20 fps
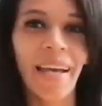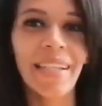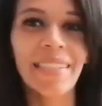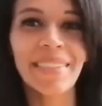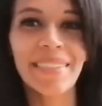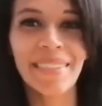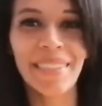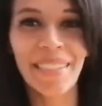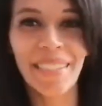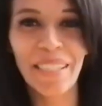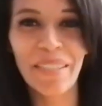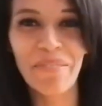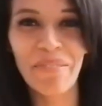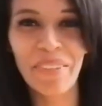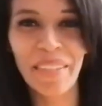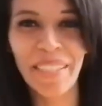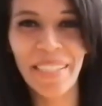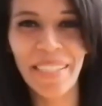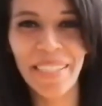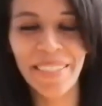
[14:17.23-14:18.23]
It's nearly
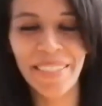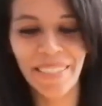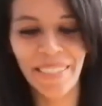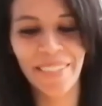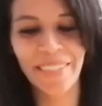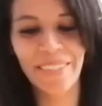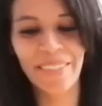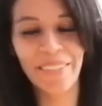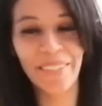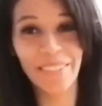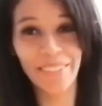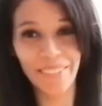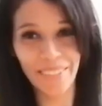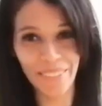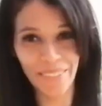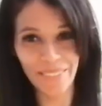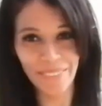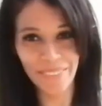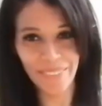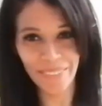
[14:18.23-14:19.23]
finished and it's looking
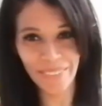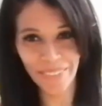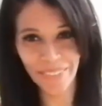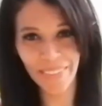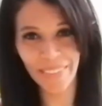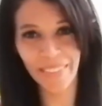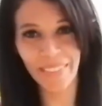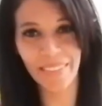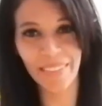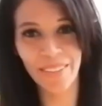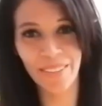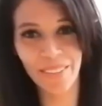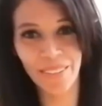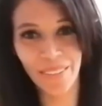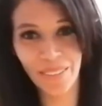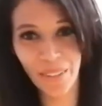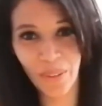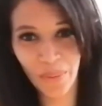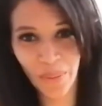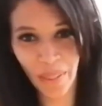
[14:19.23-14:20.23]
so good. It is
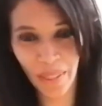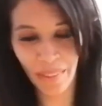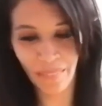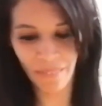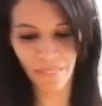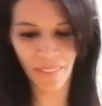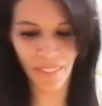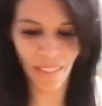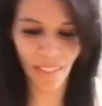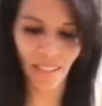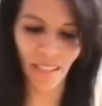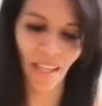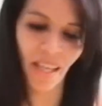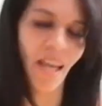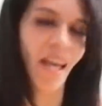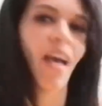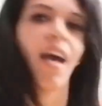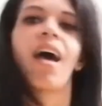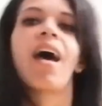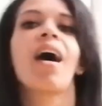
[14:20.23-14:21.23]
so heavy.
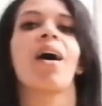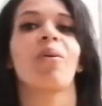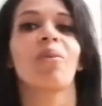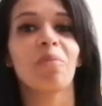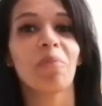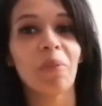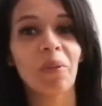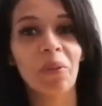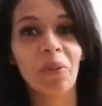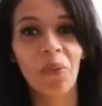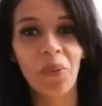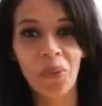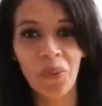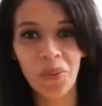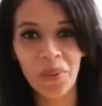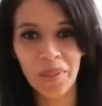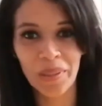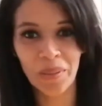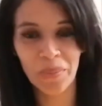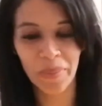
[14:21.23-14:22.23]
We put
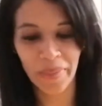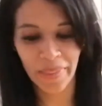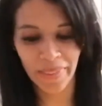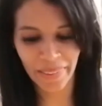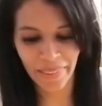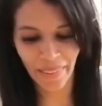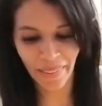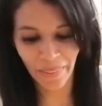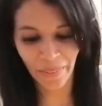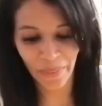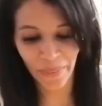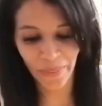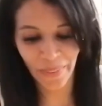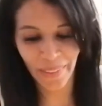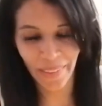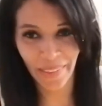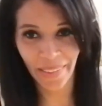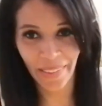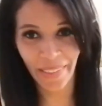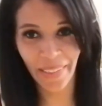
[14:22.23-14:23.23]
all the sweets in
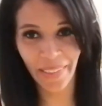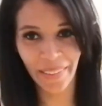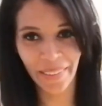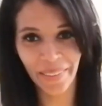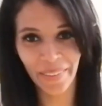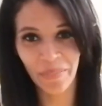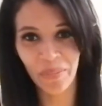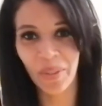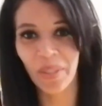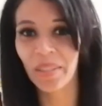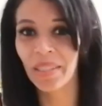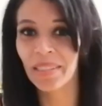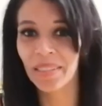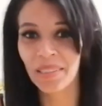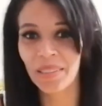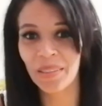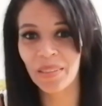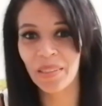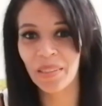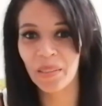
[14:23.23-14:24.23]
already. Well, there's
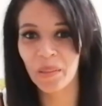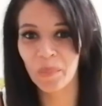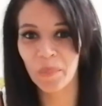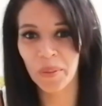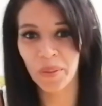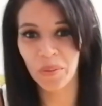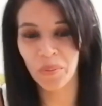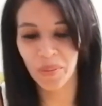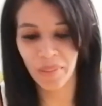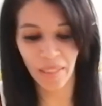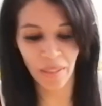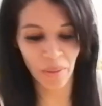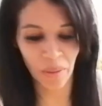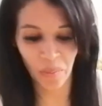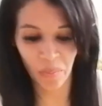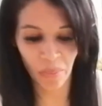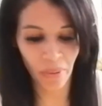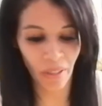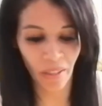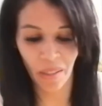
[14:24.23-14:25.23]
still a little bit of sweets. I
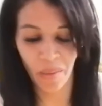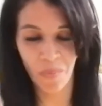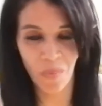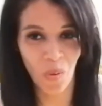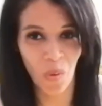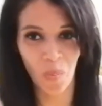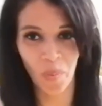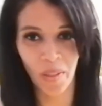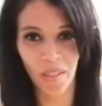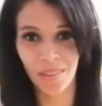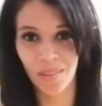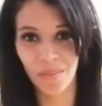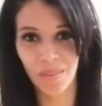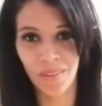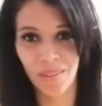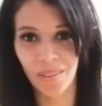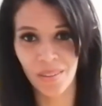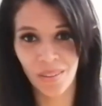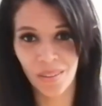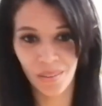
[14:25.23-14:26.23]
couldn't put any more because it
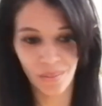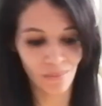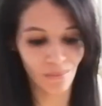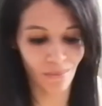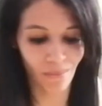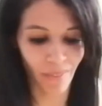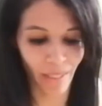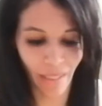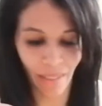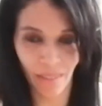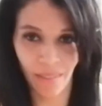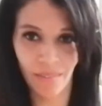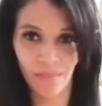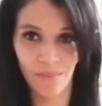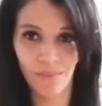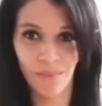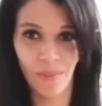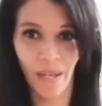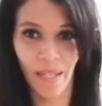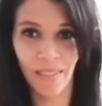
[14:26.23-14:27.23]
was like
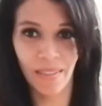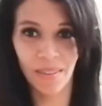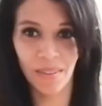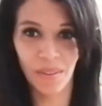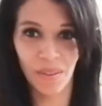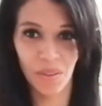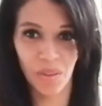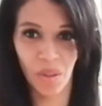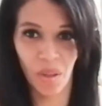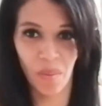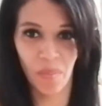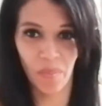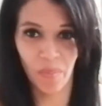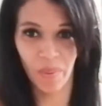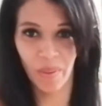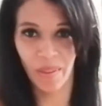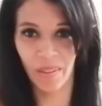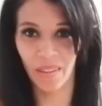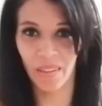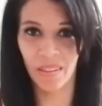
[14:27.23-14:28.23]
right to the top
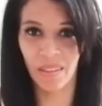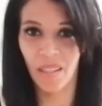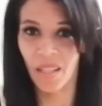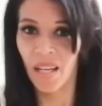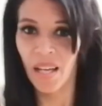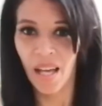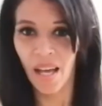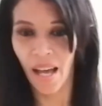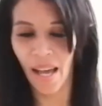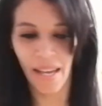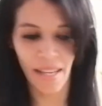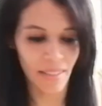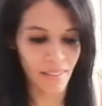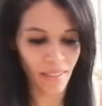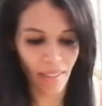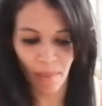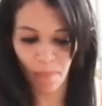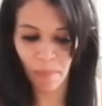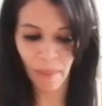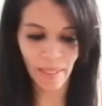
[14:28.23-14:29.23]
here. And
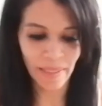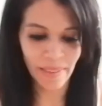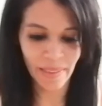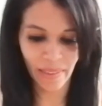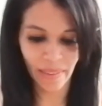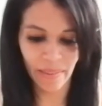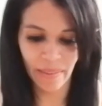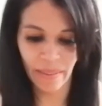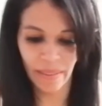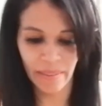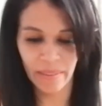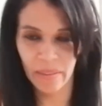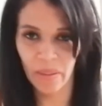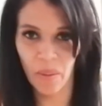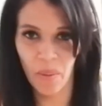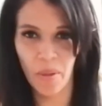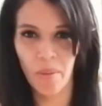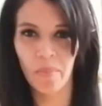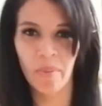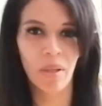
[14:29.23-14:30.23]
that plastic still had to go
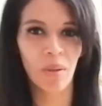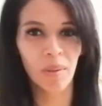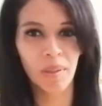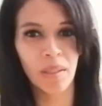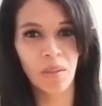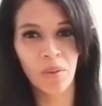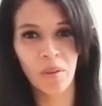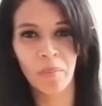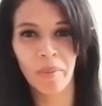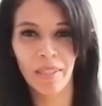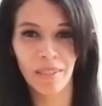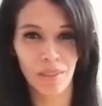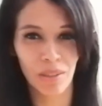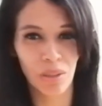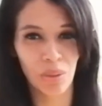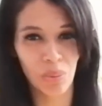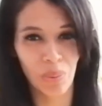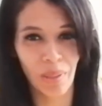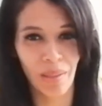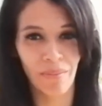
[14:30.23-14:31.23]
in. But I also don't want to make it
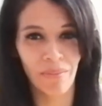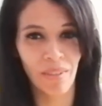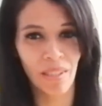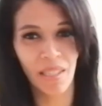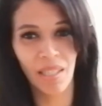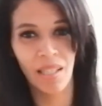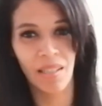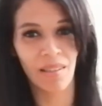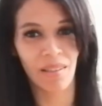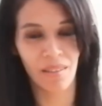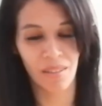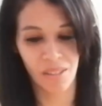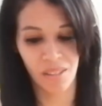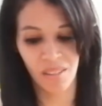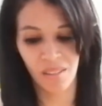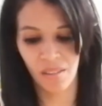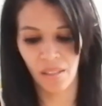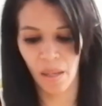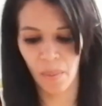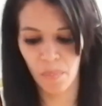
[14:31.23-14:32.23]
too heavy and then it just
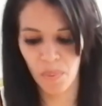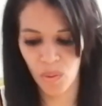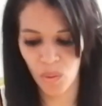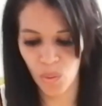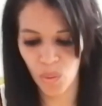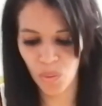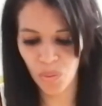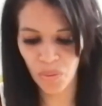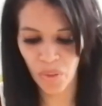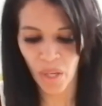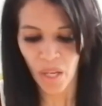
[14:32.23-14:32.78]
snaps off.